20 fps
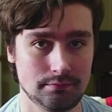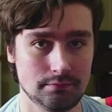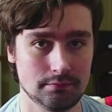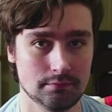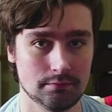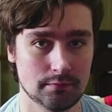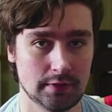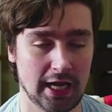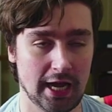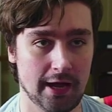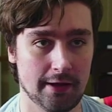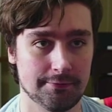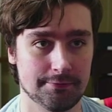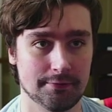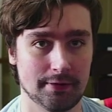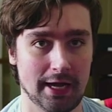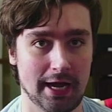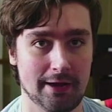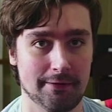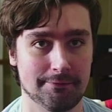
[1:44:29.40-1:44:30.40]
Half
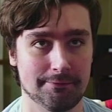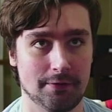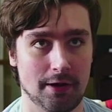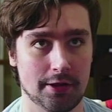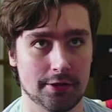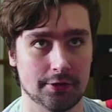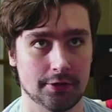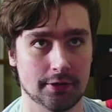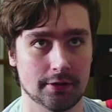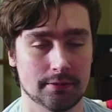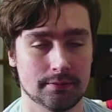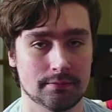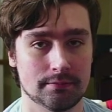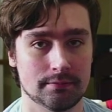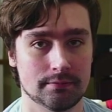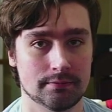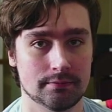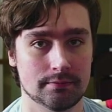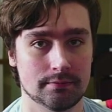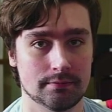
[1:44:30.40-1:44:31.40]
half father,
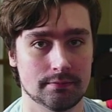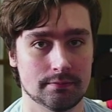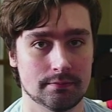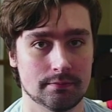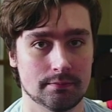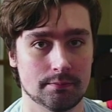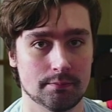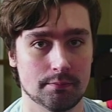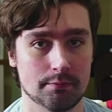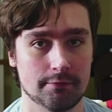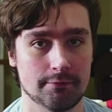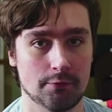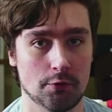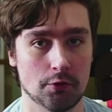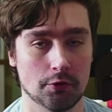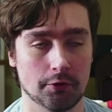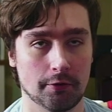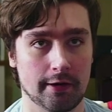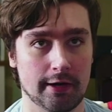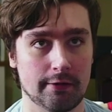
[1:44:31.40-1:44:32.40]
full
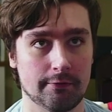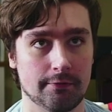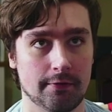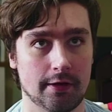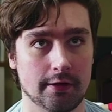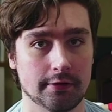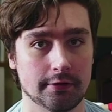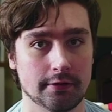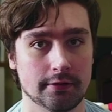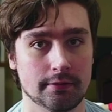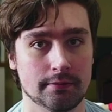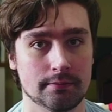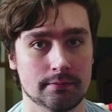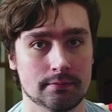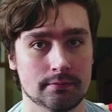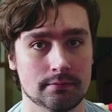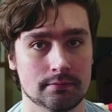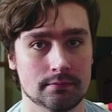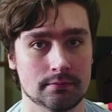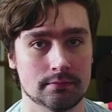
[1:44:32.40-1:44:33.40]
grandfather.
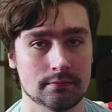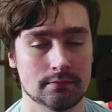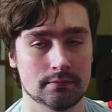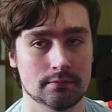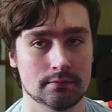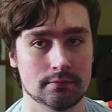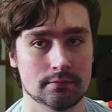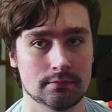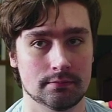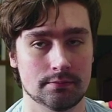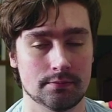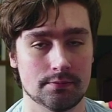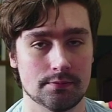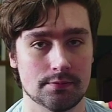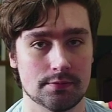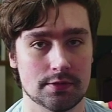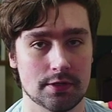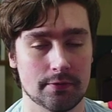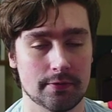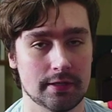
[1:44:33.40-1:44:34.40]

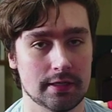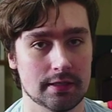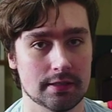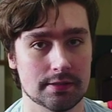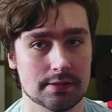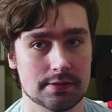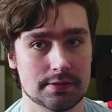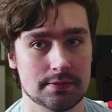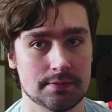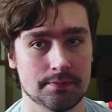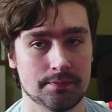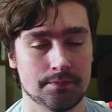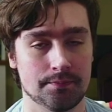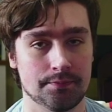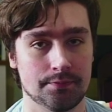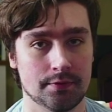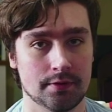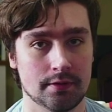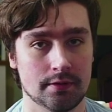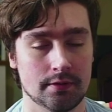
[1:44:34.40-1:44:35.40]
So he is
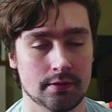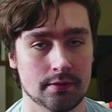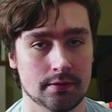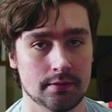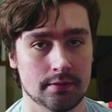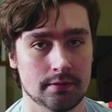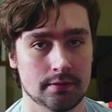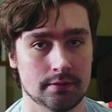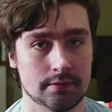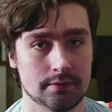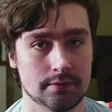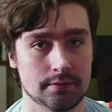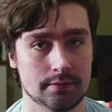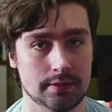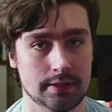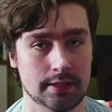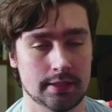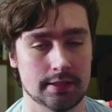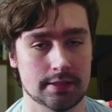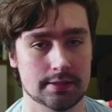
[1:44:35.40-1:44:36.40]

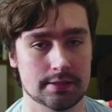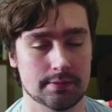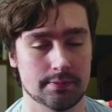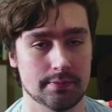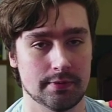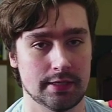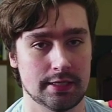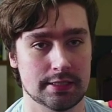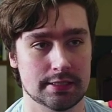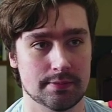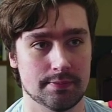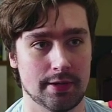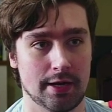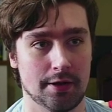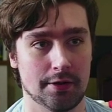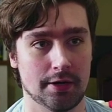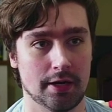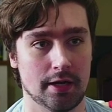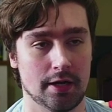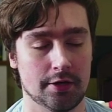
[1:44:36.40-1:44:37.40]
He's he's
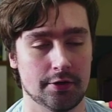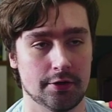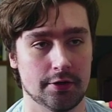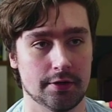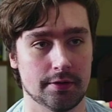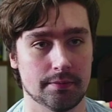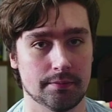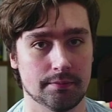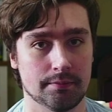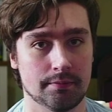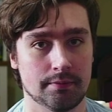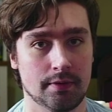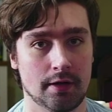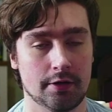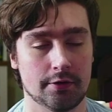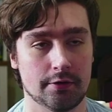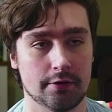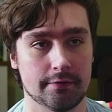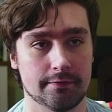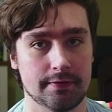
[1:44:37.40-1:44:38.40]
about 100
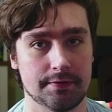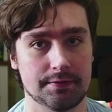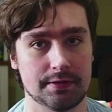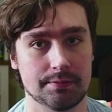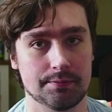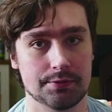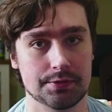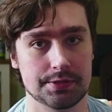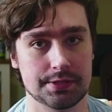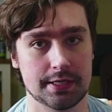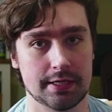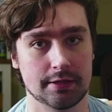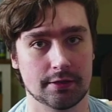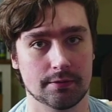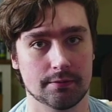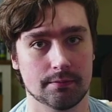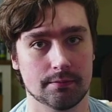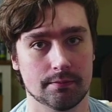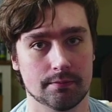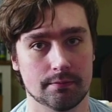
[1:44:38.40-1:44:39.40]
150 percent
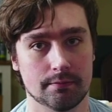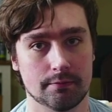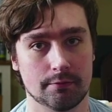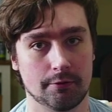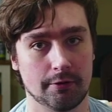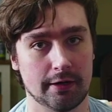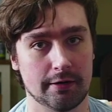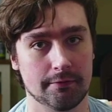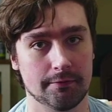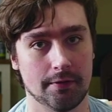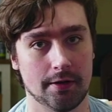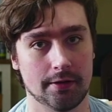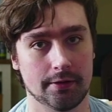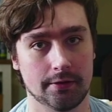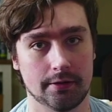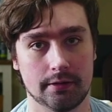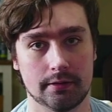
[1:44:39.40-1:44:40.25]
grandfather.